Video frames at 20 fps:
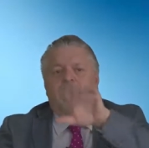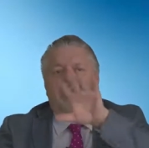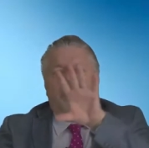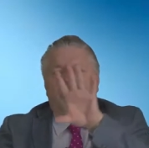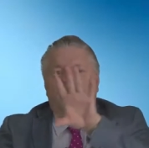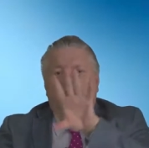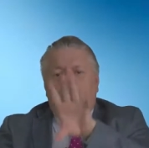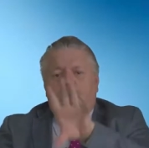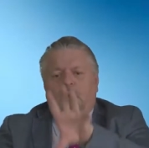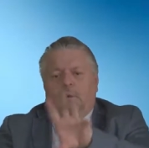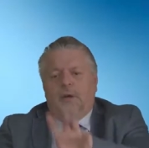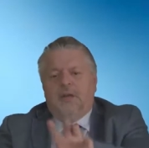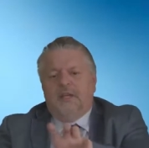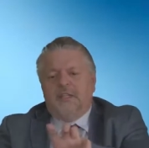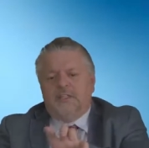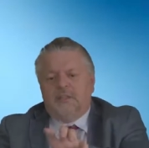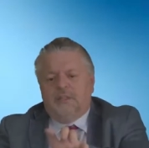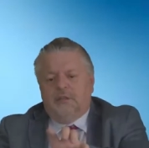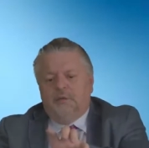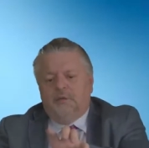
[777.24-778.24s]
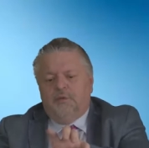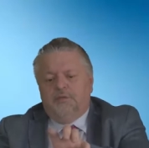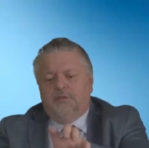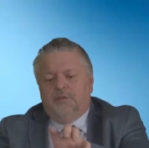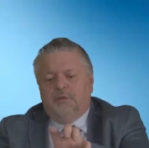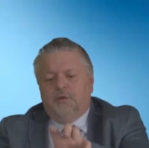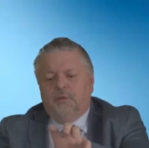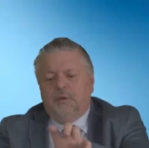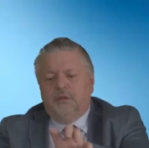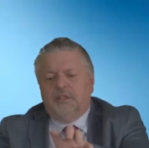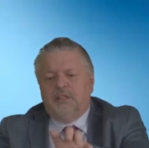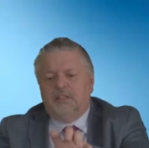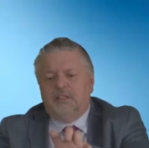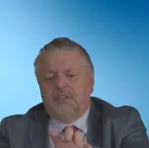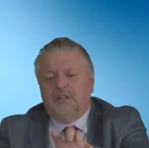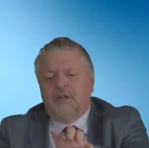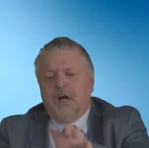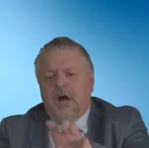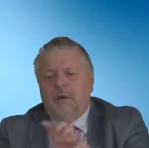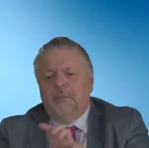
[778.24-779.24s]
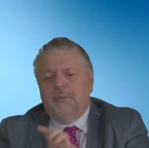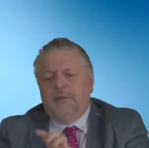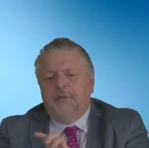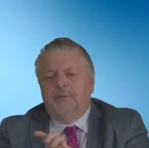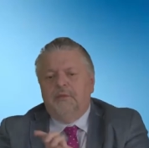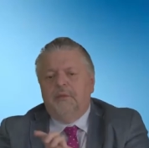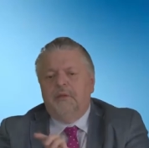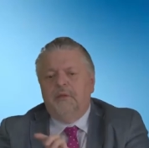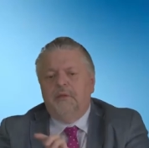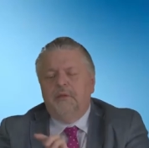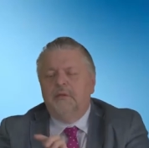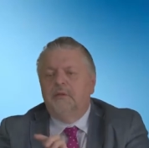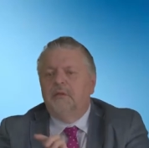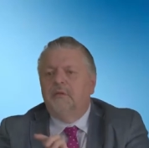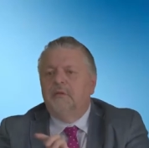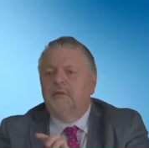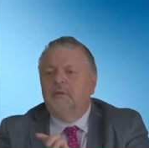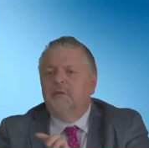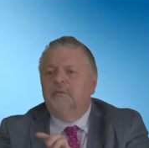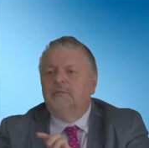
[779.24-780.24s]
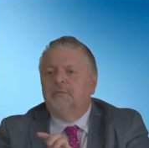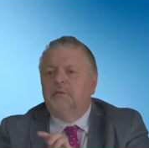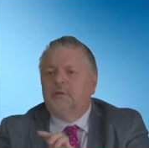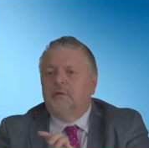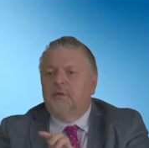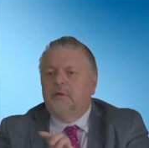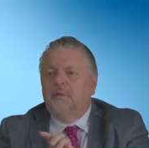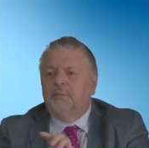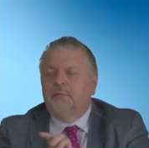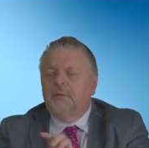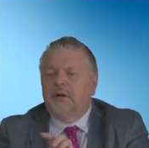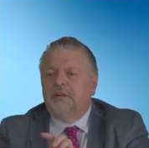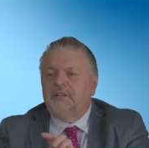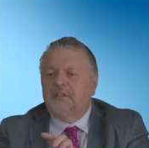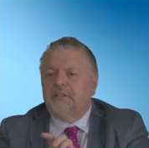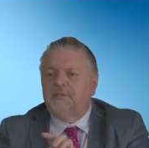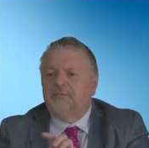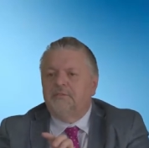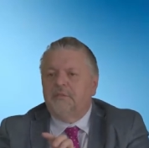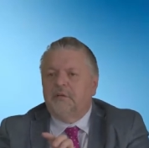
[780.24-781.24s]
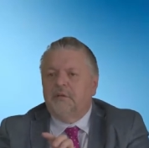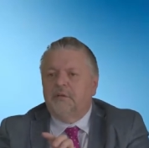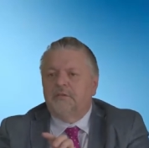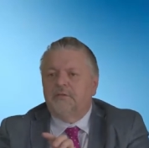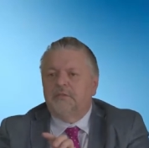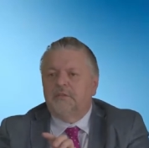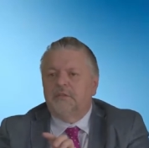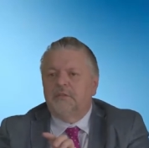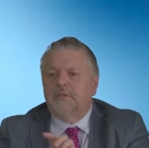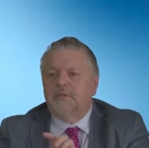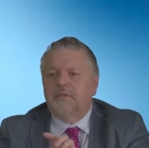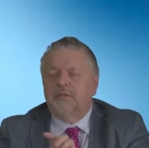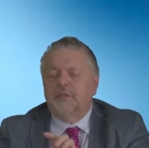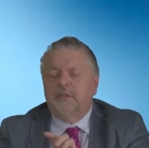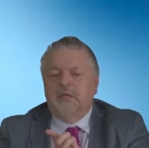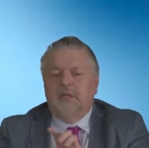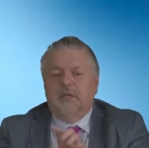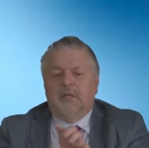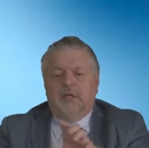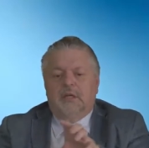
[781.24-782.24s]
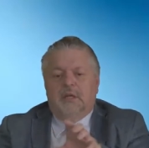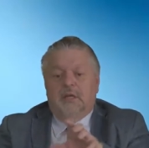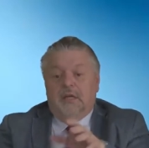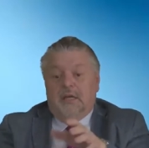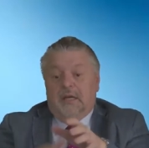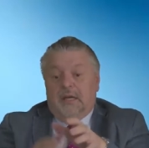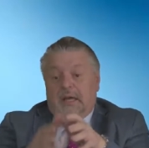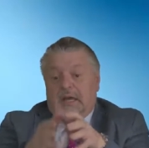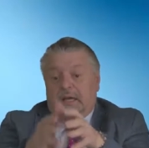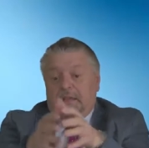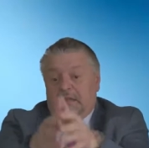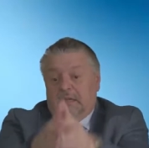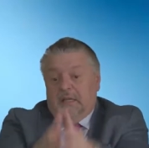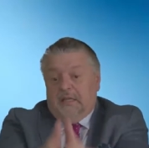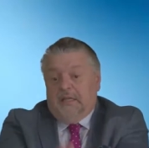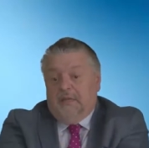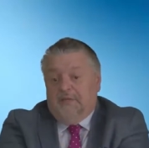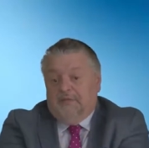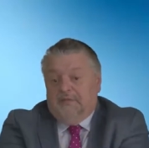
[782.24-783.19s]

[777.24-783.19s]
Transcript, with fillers: always look for what is common for all parties involved. And in a